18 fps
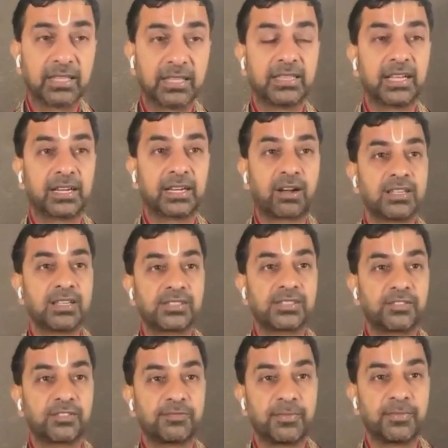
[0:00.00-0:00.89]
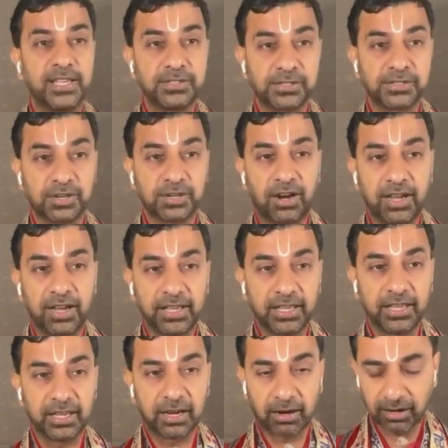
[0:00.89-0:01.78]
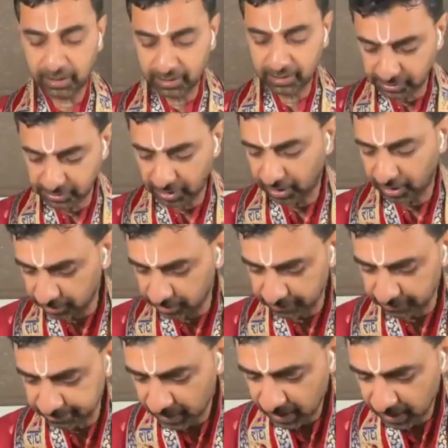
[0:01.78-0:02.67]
the cause of my joy or sorrow.